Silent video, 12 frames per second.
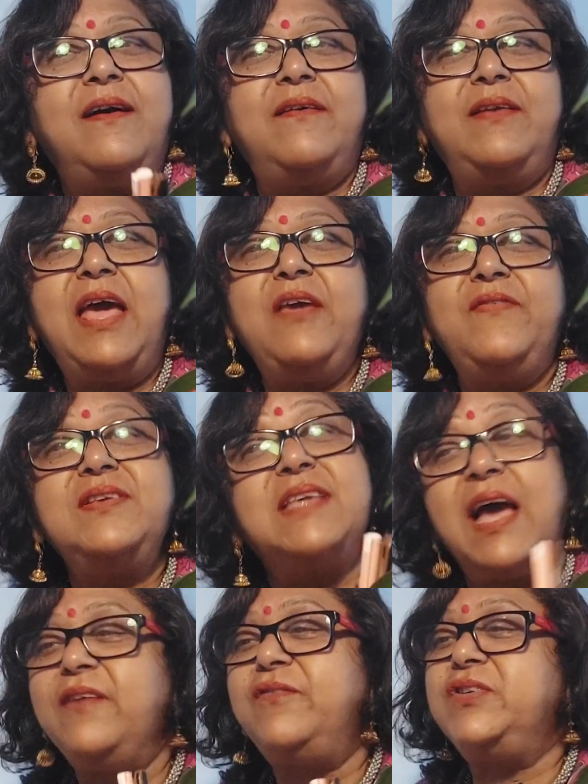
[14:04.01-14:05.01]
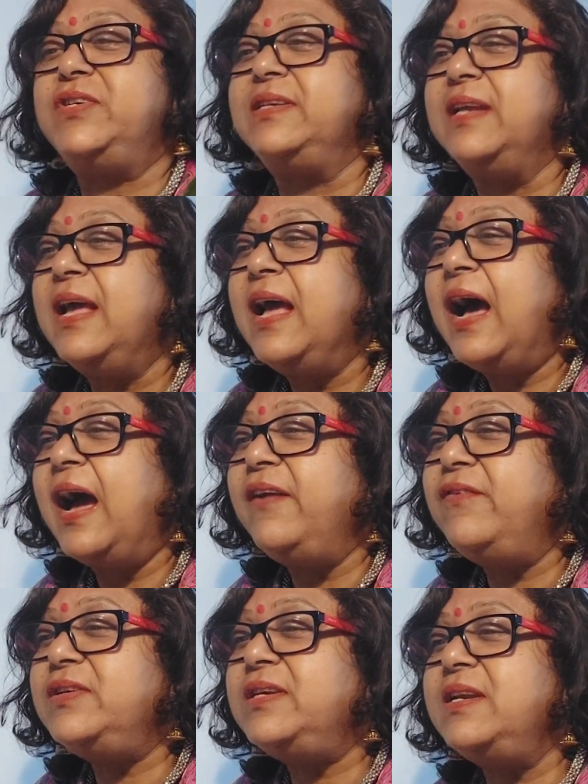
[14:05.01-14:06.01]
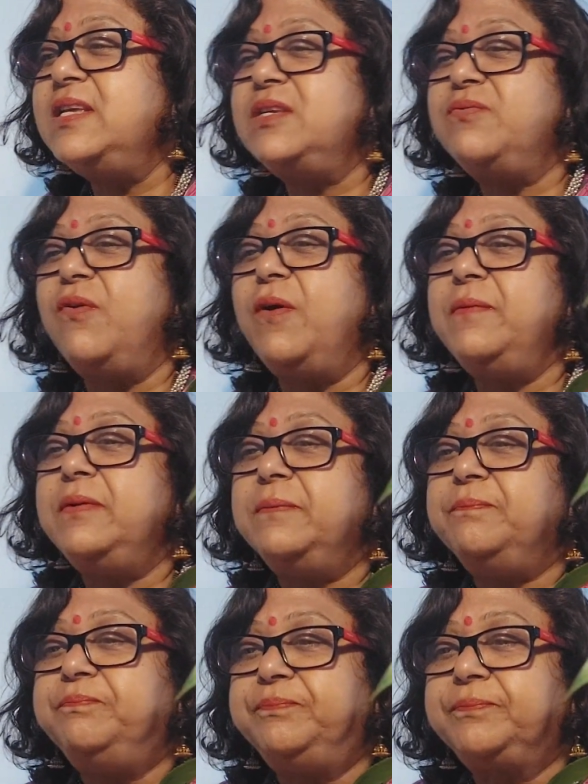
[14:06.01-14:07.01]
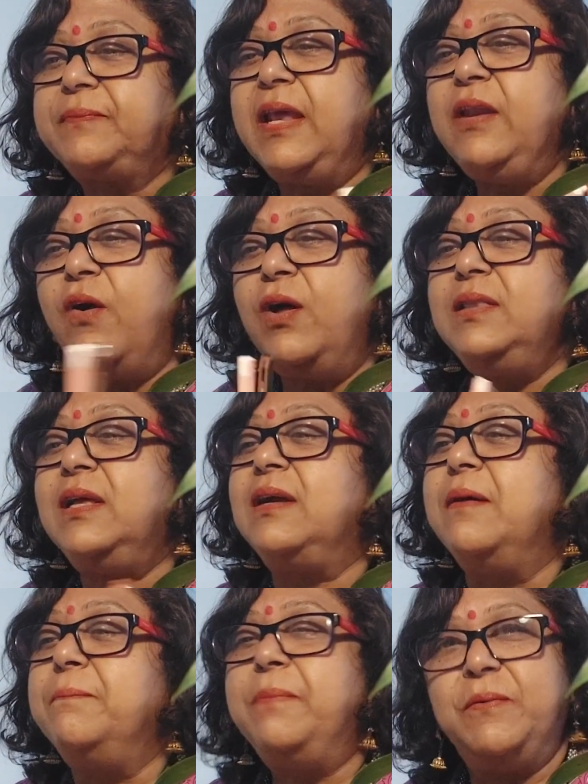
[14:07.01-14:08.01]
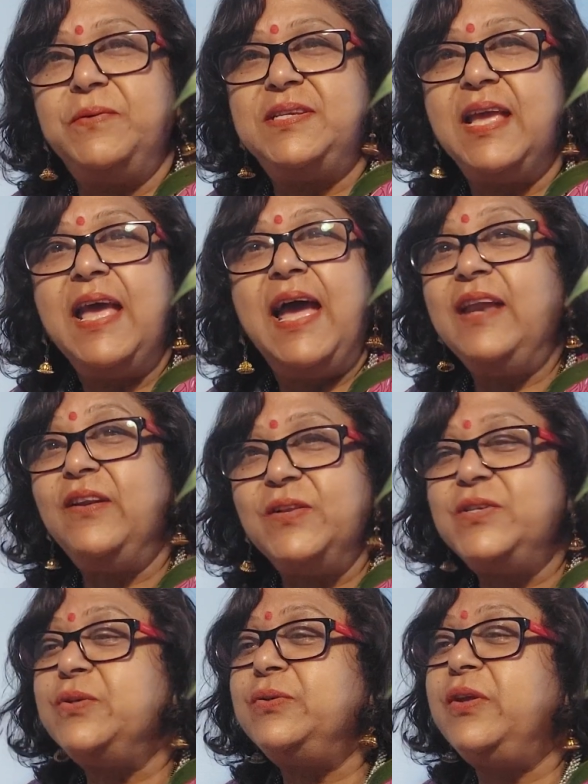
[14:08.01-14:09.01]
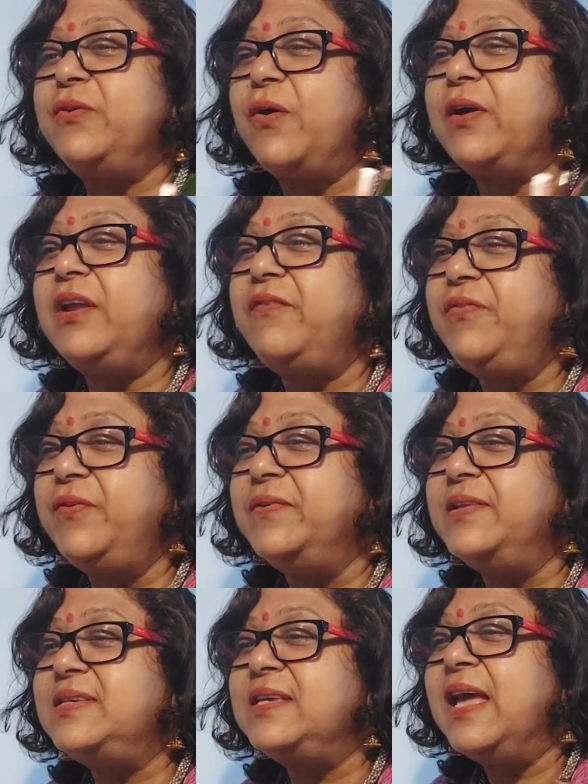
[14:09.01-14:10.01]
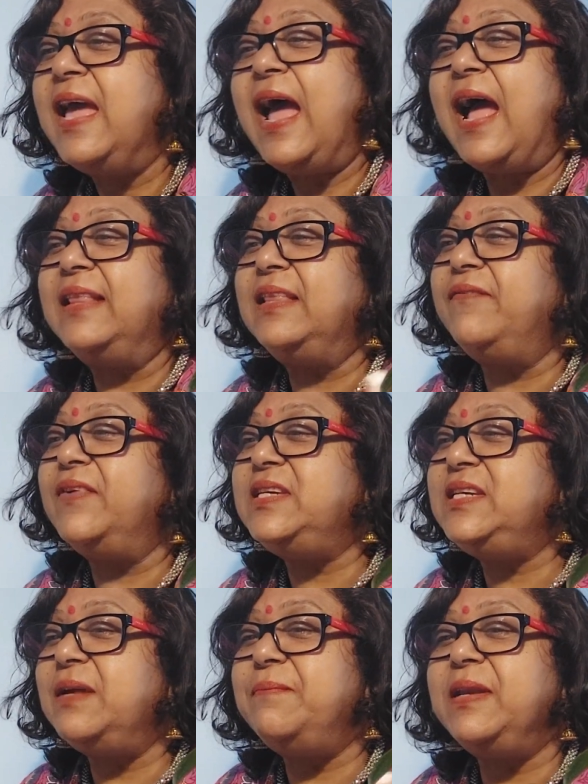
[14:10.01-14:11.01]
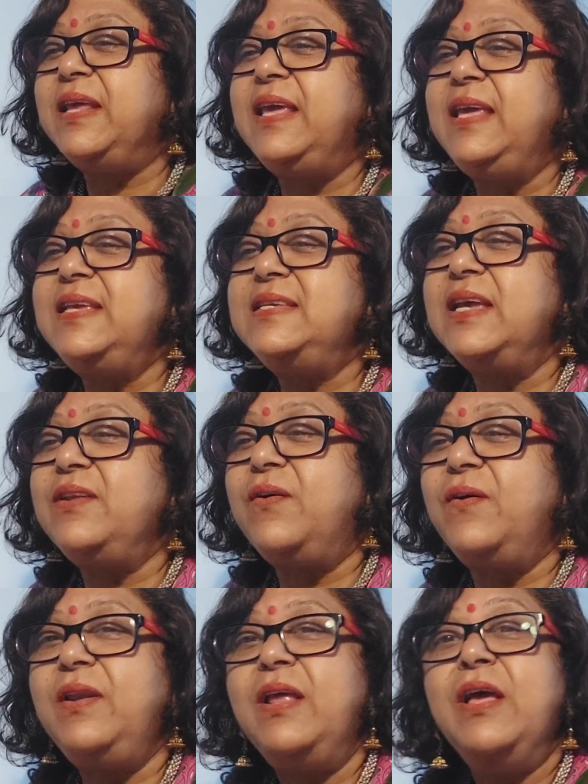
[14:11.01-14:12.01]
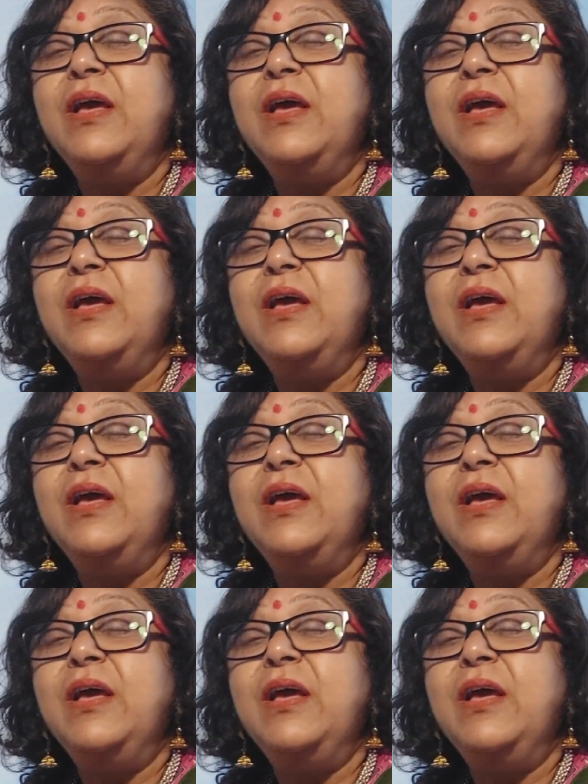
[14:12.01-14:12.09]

life is hydrogen. Hydrogen is found in all the compounds and also the rocket fuels and the vegetable ghees and all.